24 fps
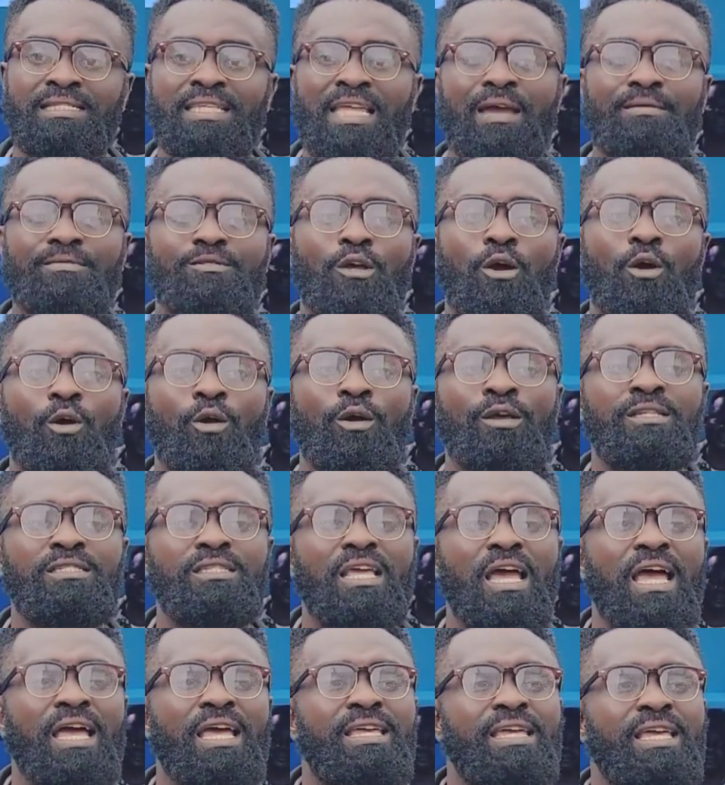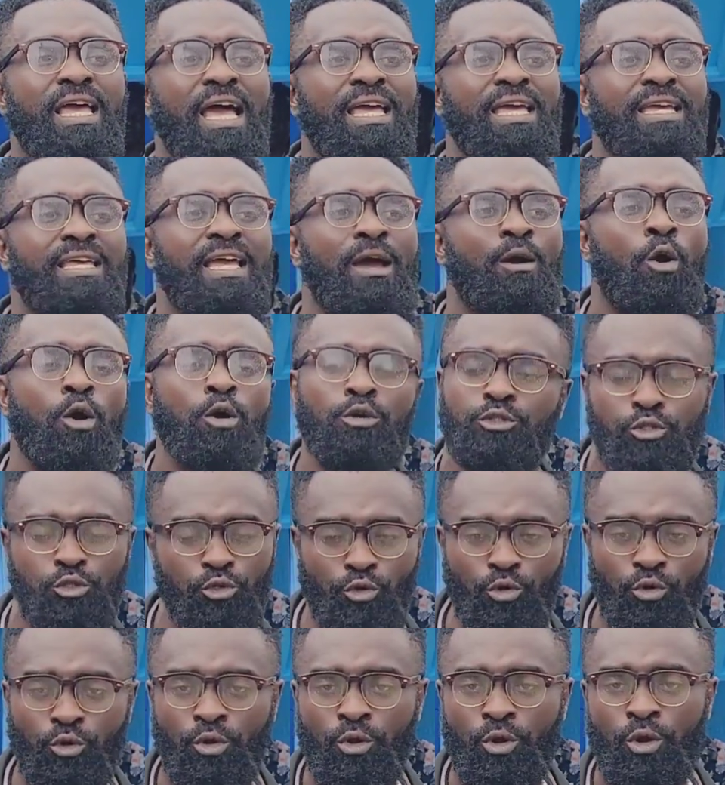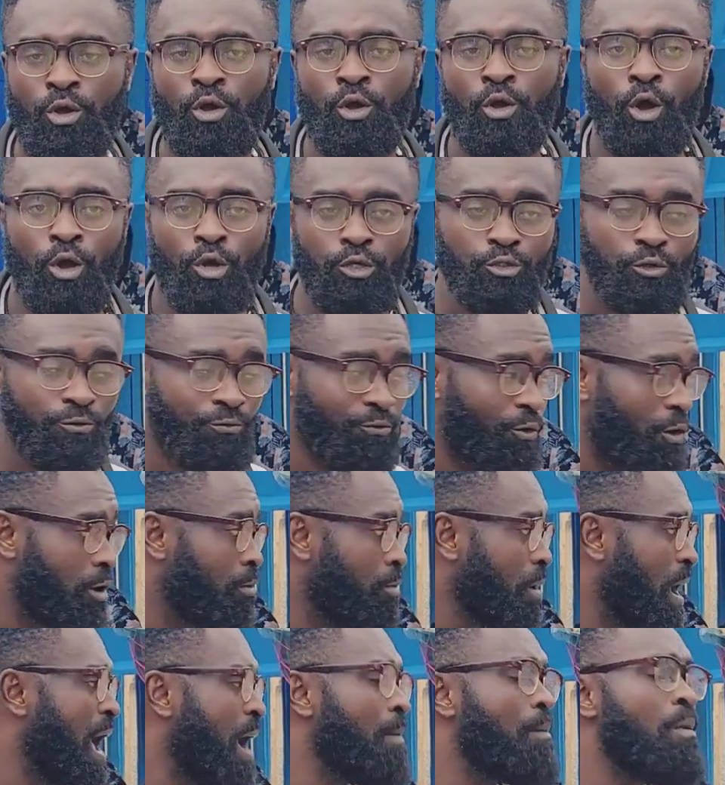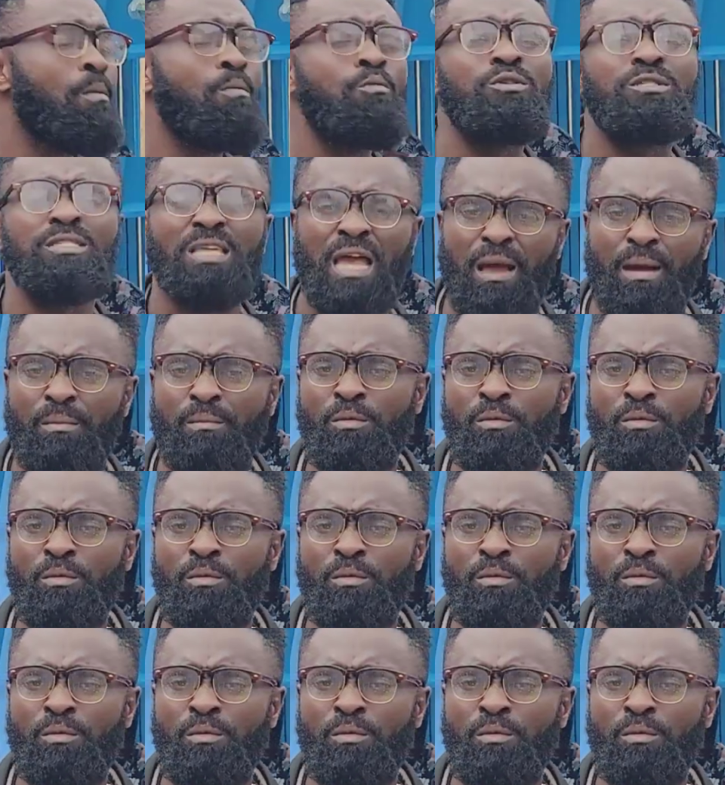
times, a host, you know. First of all, I'm a